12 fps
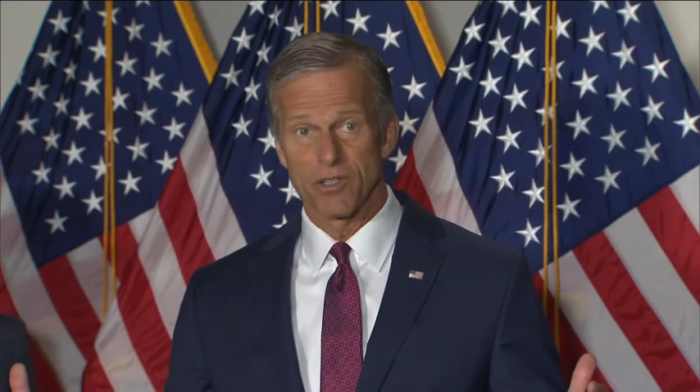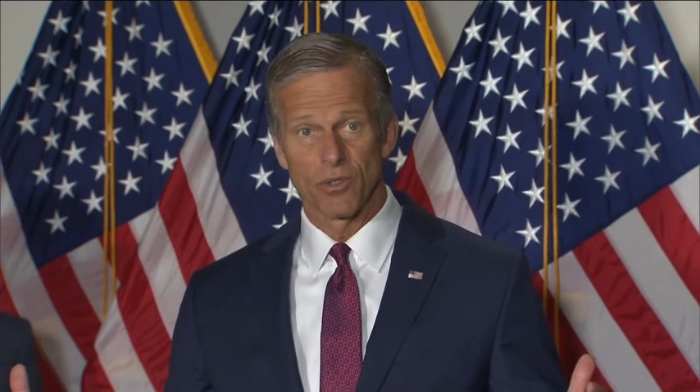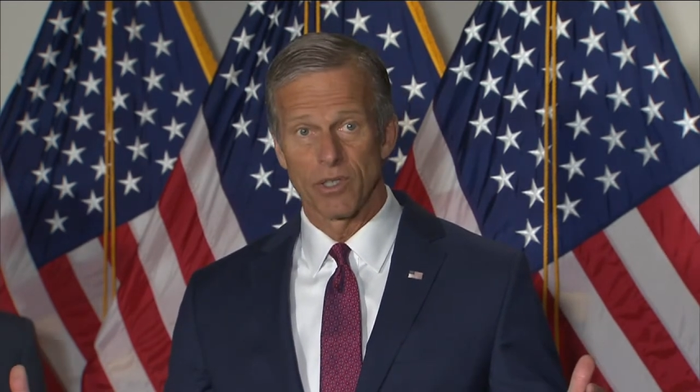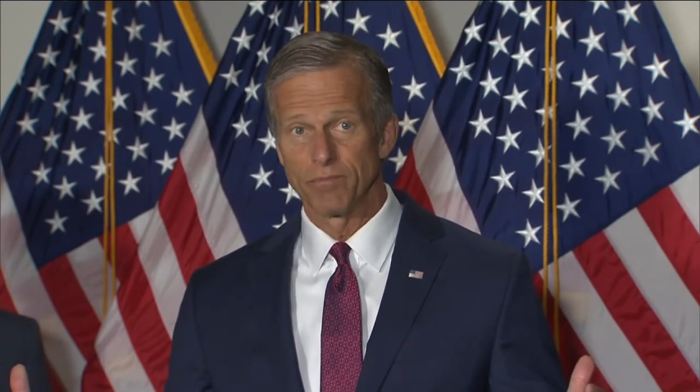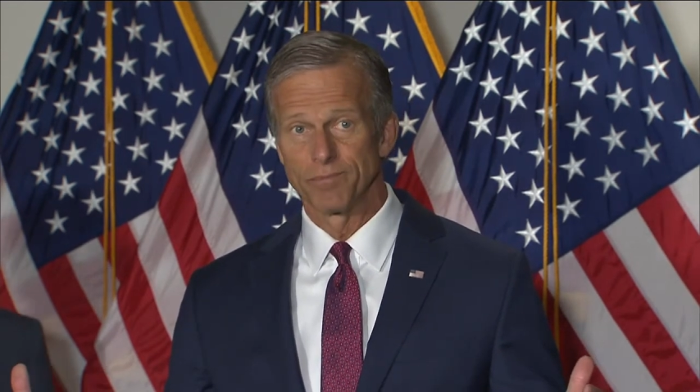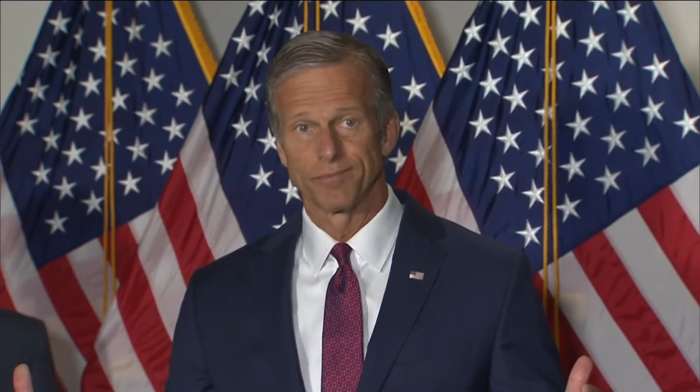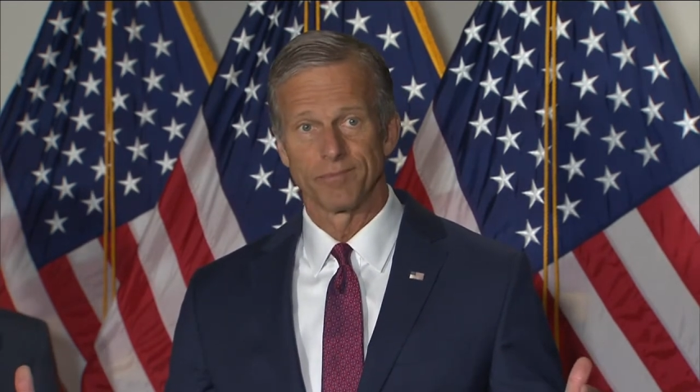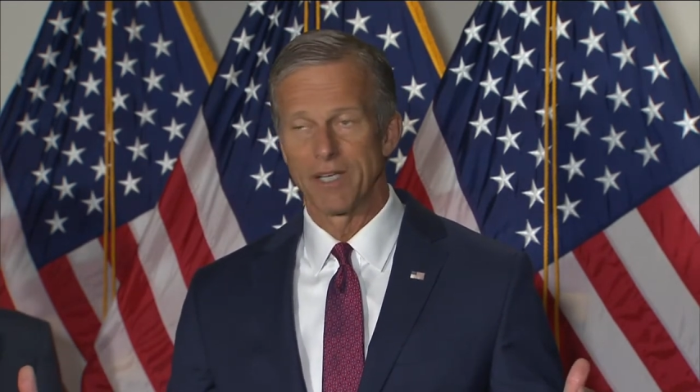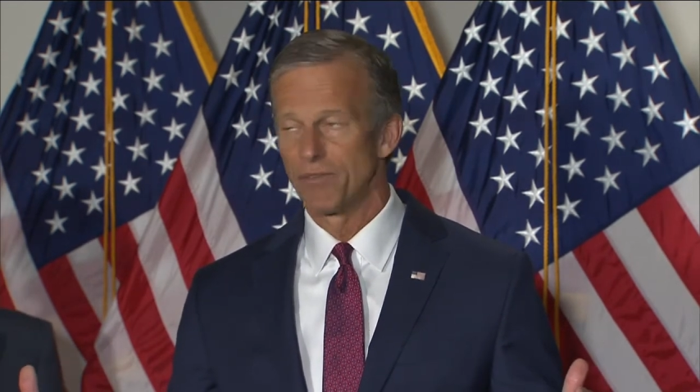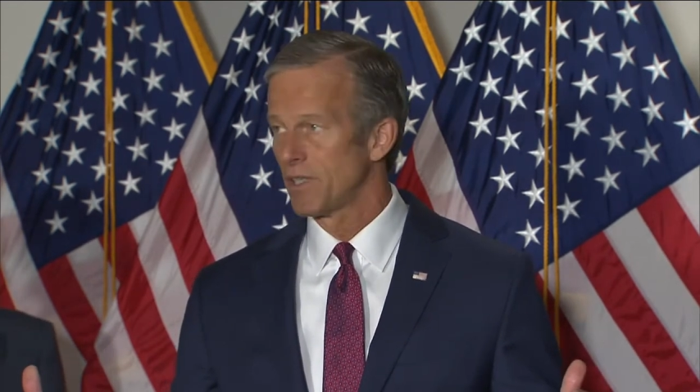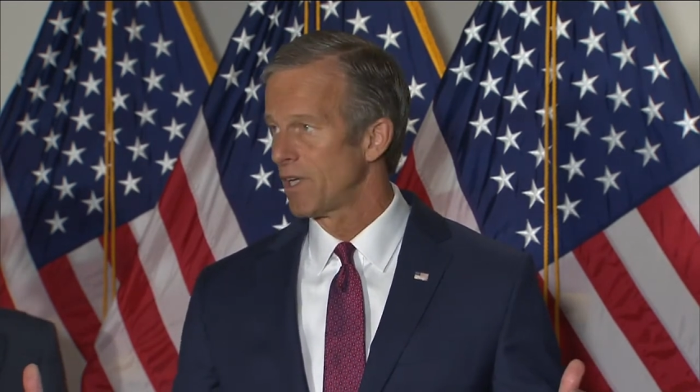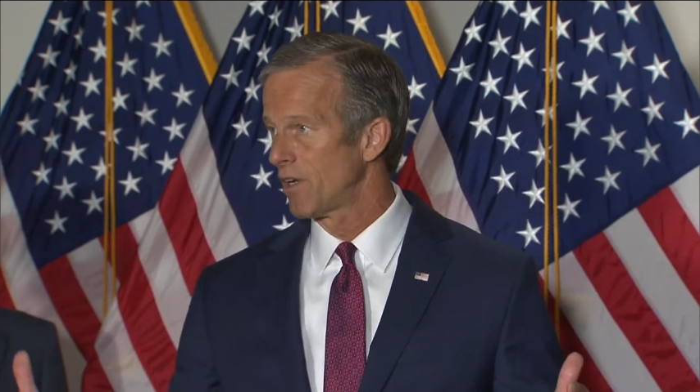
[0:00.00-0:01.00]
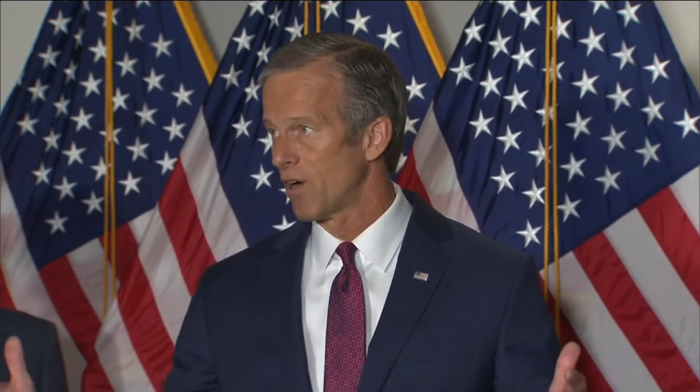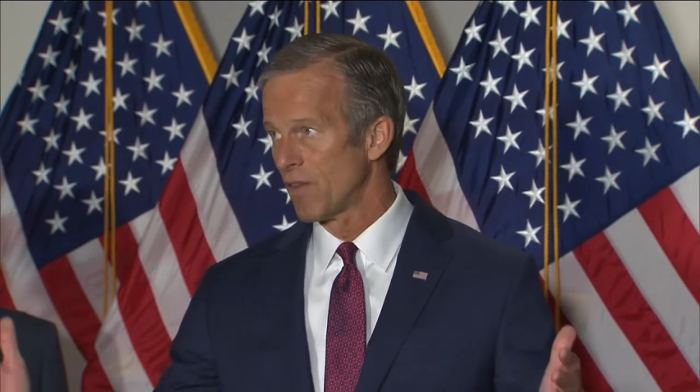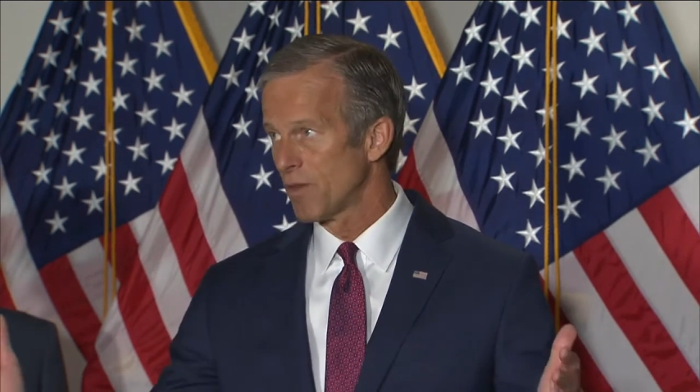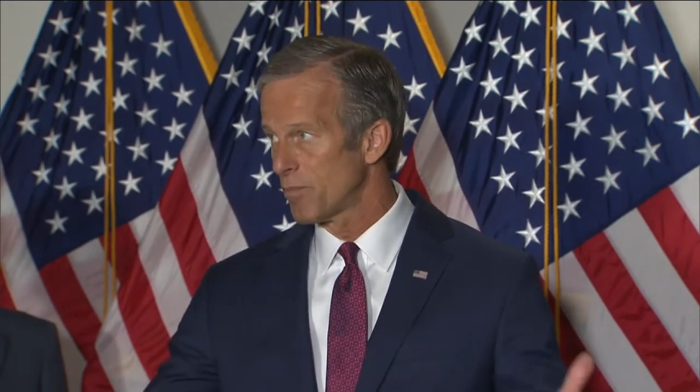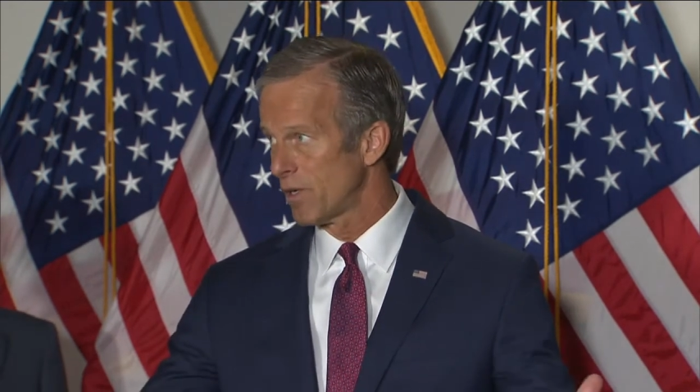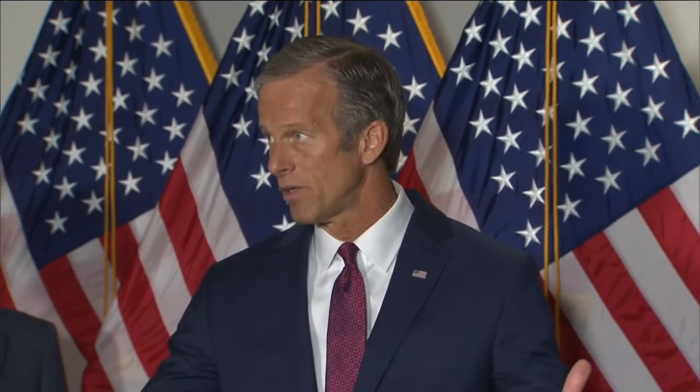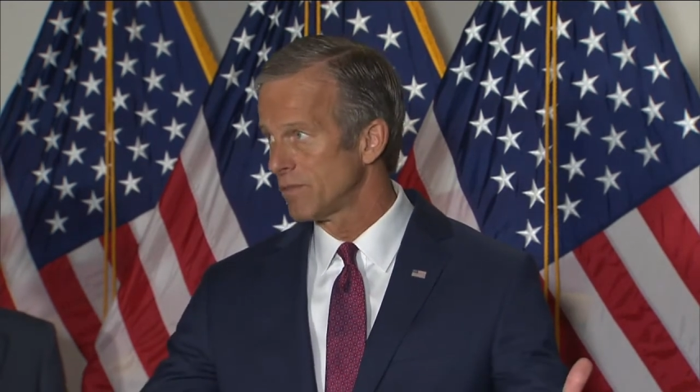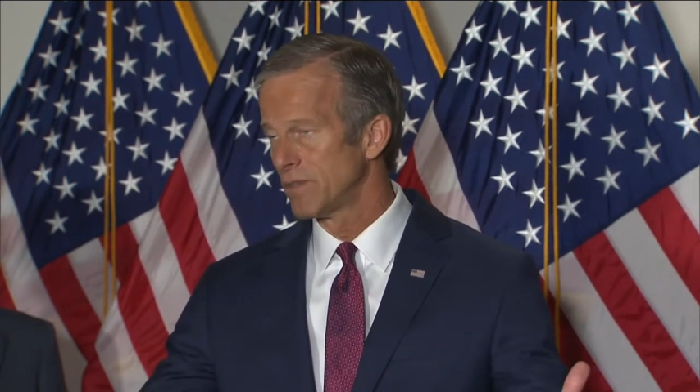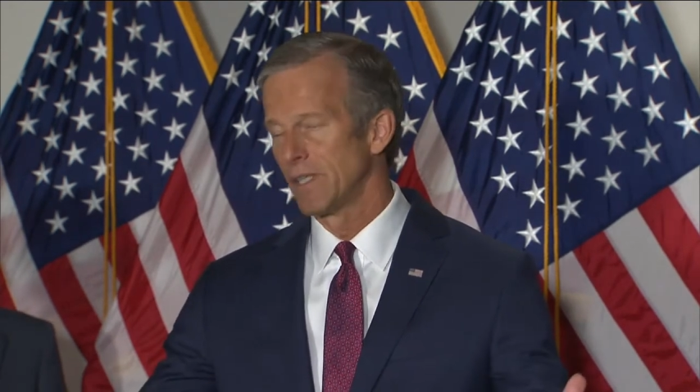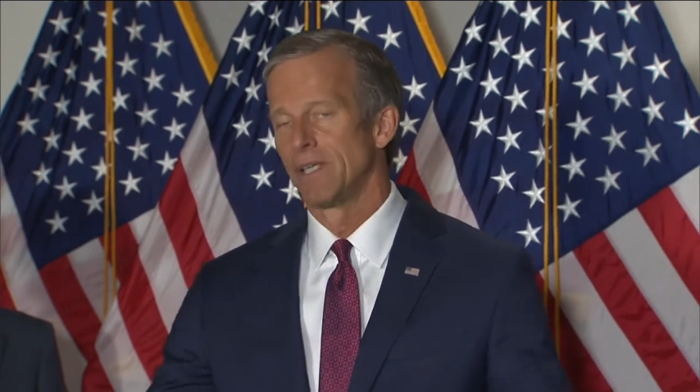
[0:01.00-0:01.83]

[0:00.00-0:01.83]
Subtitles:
to it, even getting on the bill.